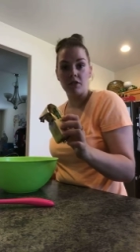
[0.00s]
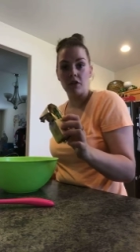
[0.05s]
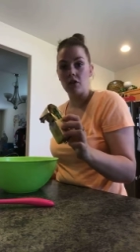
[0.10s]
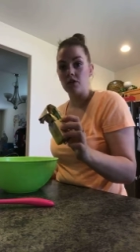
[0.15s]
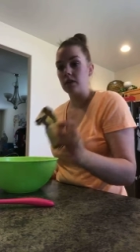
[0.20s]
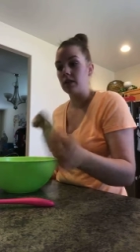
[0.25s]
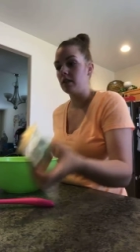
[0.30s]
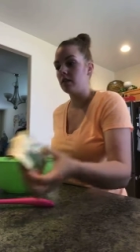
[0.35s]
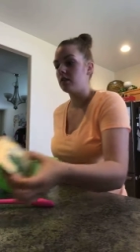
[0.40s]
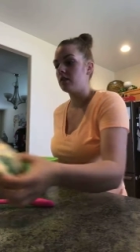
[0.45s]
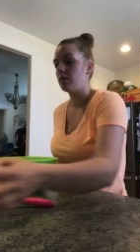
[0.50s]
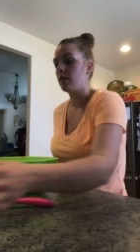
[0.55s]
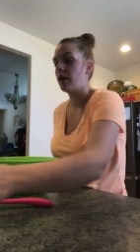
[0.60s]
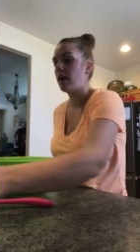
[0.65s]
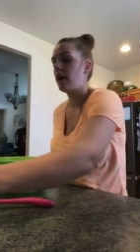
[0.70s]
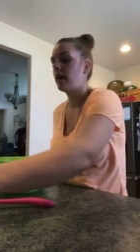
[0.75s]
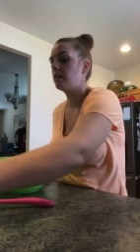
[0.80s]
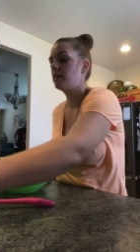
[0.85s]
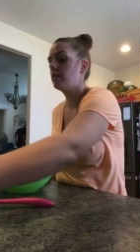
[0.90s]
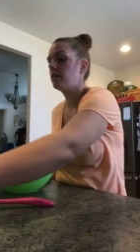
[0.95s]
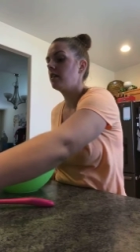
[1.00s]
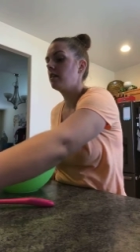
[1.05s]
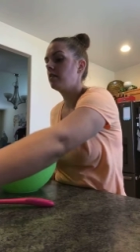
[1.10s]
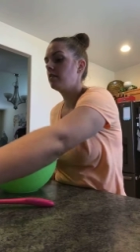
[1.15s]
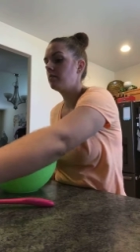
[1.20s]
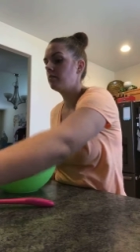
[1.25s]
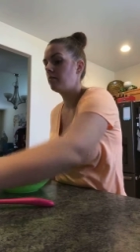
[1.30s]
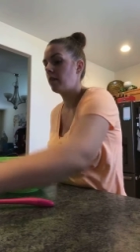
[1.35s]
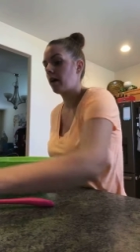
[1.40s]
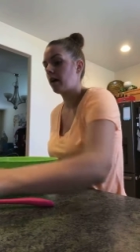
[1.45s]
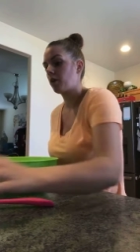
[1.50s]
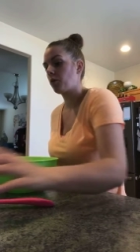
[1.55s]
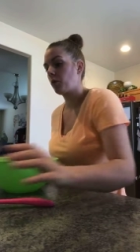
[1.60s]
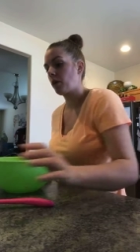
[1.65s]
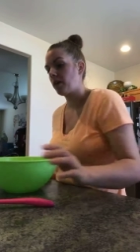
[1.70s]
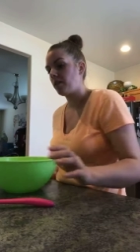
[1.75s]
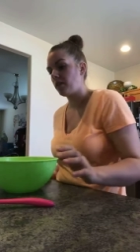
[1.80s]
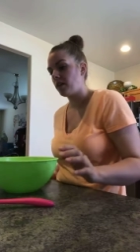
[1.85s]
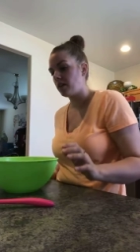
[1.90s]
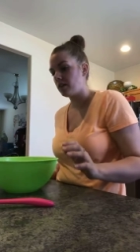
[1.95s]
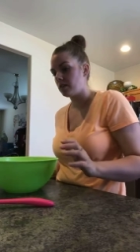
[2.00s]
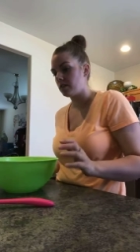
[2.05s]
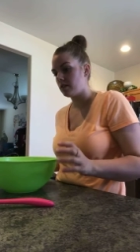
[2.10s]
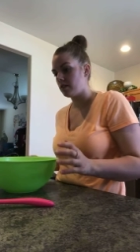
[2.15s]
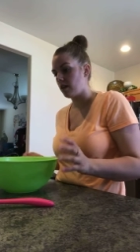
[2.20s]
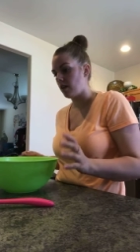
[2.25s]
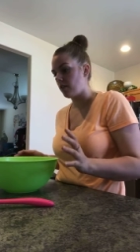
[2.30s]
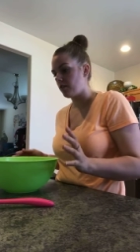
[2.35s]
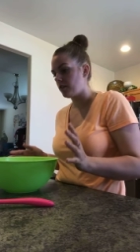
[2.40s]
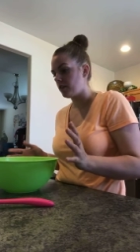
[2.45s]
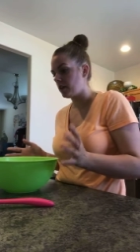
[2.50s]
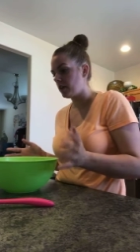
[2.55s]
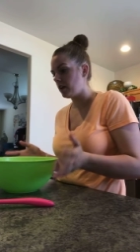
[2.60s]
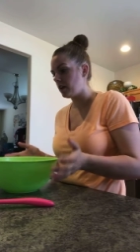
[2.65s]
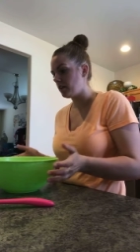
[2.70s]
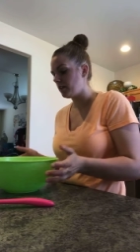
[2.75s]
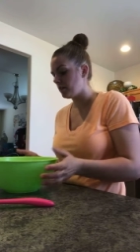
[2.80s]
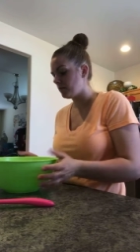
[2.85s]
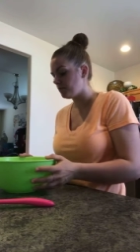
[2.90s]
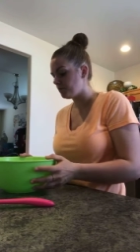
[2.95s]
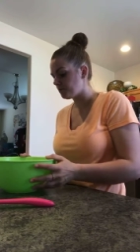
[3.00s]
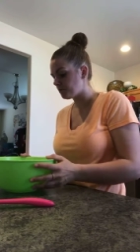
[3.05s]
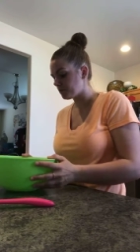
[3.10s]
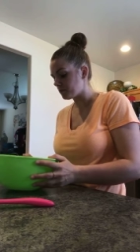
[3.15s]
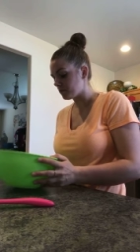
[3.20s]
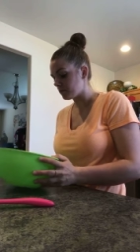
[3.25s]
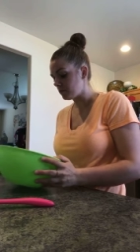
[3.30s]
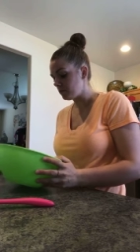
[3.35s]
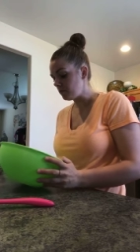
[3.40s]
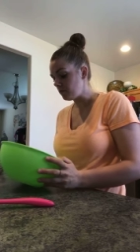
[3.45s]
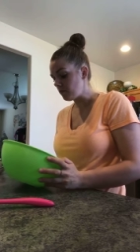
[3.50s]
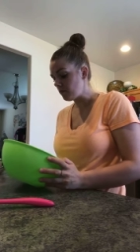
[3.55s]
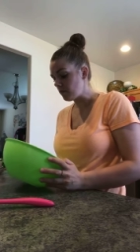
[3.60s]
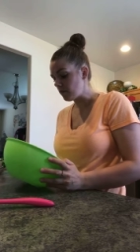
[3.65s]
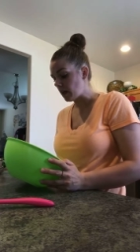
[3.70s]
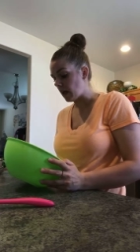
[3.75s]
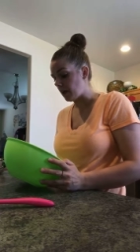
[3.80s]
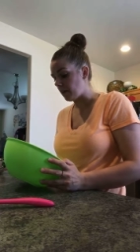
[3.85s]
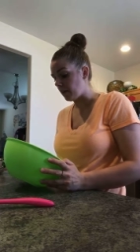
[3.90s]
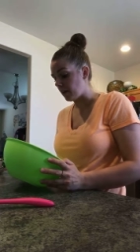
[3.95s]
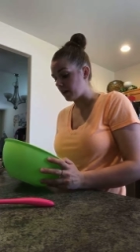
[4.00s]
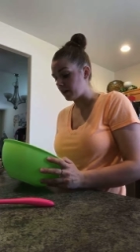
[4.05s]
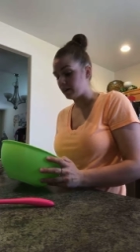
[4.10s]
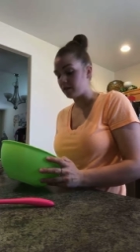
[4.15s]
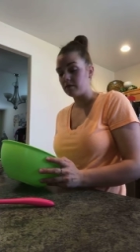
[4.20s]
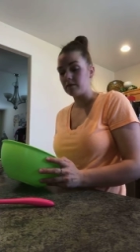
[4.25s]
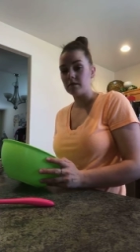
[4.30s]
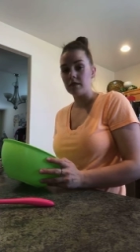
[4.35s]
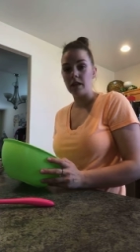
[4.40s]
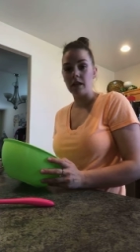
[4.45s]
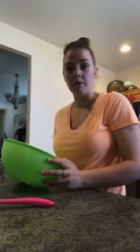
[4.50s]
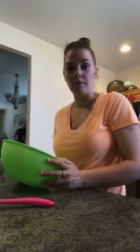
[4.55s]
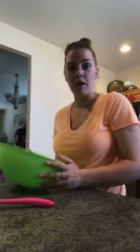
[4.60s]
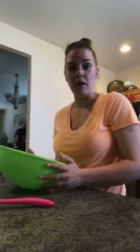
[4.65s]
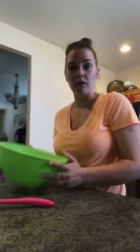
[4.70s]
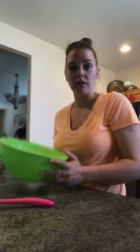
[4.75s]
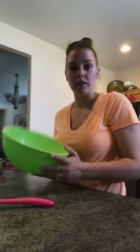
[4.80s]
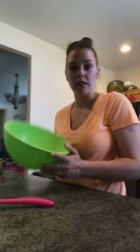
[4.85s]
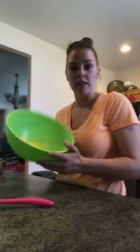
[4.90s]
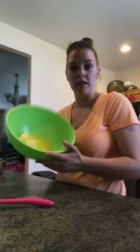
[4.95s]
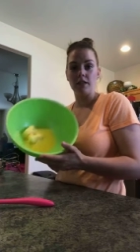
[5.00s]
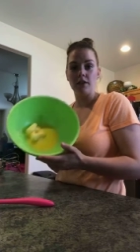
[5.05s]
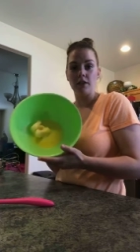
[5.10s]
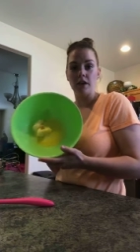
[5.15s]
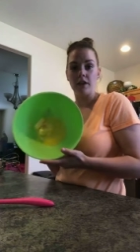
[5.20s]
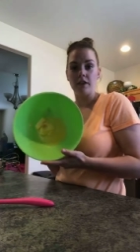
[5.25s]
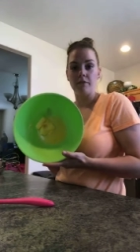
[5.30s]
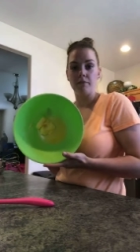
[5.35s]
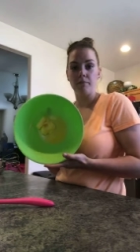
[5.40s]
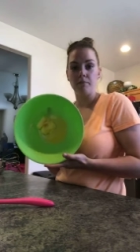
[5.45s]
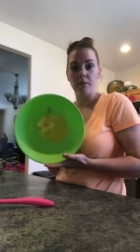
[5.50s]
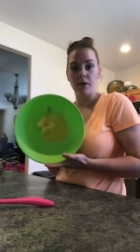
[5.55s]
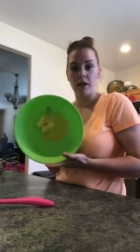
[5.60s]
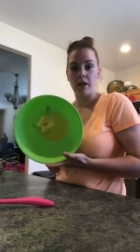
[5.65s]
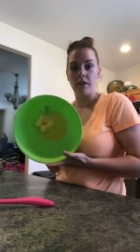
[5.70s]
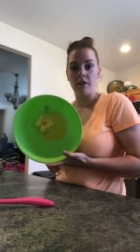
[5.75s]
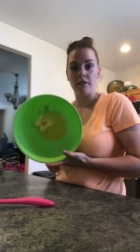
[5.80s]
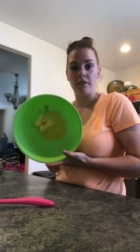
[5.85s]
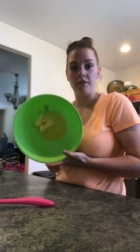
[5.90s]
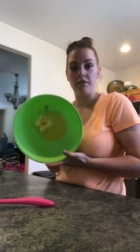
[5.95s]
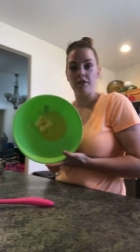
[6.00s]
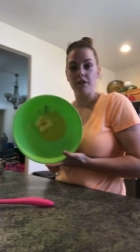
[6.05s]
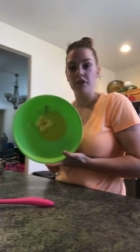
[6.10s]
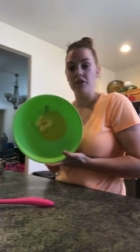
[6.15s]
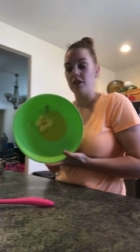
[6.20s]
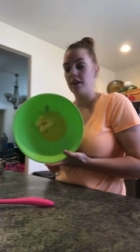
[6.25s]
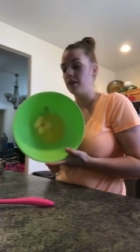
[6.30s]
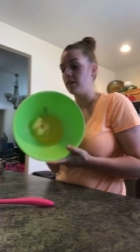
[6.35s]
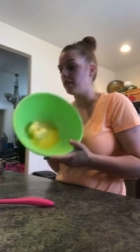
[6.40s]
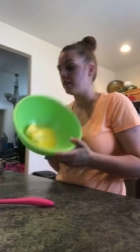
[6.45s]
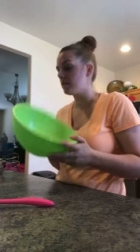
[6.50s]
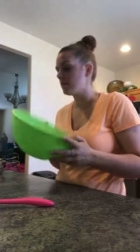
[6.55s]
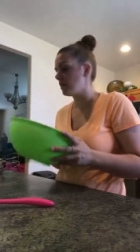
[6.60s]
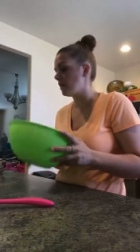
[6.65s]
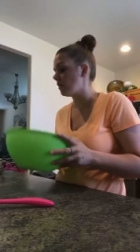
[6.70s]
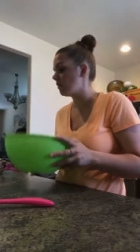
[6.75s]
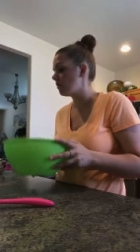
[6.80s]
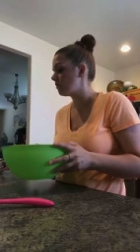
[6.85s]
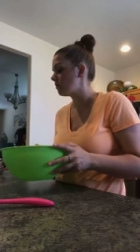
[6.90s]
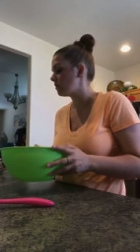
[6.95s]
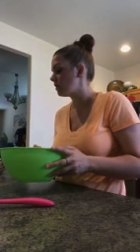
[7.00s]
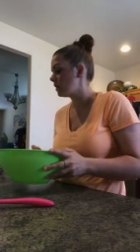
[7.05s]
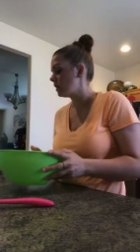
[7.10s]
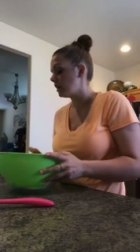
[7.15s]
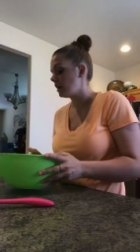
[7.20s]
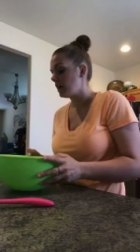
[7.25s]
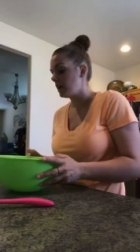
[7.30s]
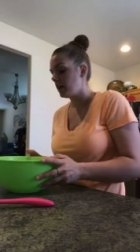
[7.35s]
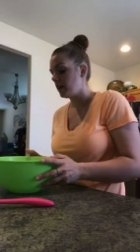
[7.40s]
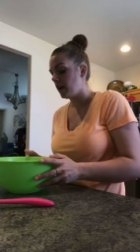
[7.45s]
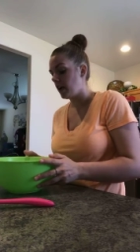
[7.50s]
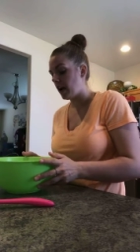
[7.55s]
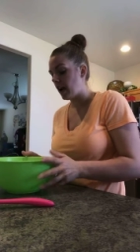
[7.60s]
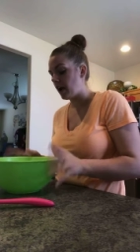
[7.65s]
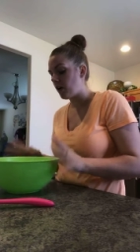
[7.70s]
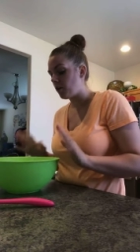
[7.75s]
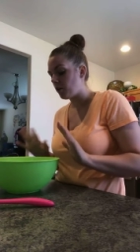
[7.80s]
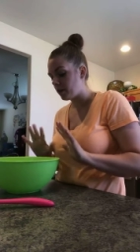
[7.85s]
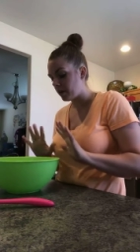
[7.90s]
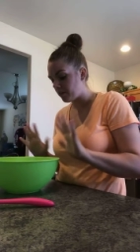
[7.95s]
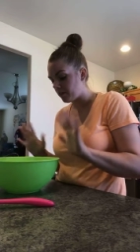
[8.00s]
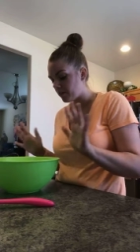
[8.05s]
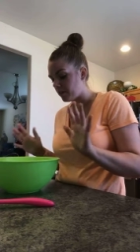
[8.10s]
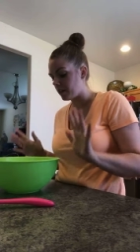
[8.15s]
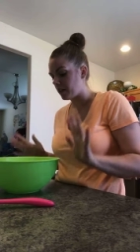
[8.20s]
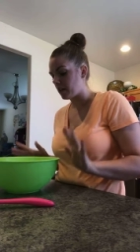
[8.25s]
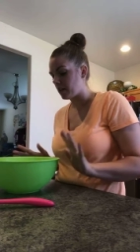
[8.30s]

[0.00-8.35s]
frozen, so I had to microwave it to soften it, and then it melted, so I had to put it in the refrigerator. So now I feel